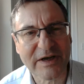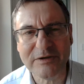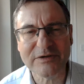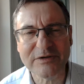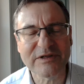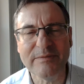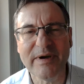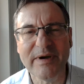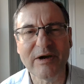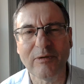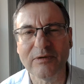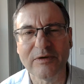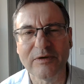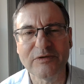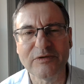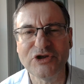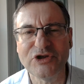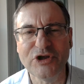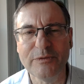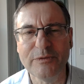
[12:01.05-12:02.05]
I used to make all
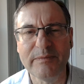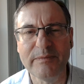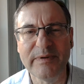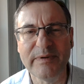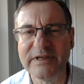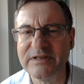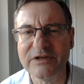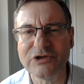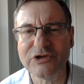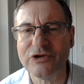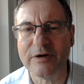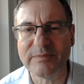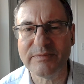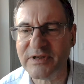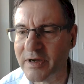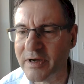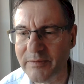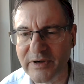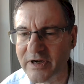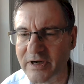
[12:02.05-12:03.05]
those stupid business
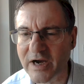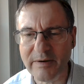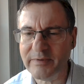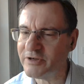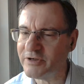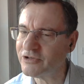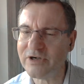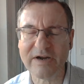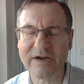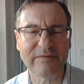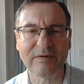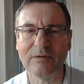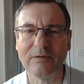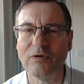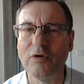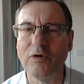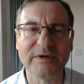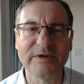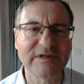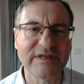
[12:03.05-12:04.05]
trips. I would I would travel
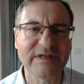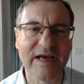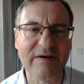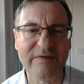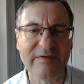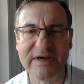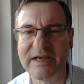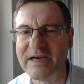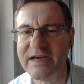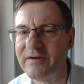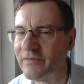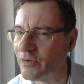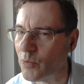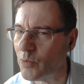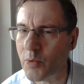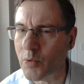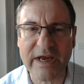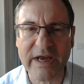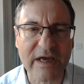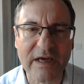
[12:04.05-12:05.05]
almost every day of
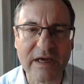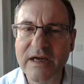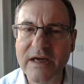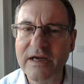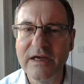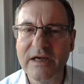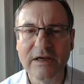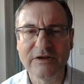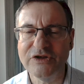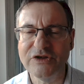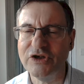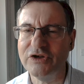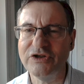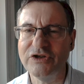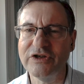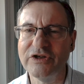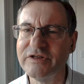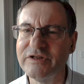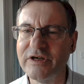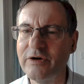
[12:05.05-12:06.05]
the week to
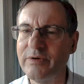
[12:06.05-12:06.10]
just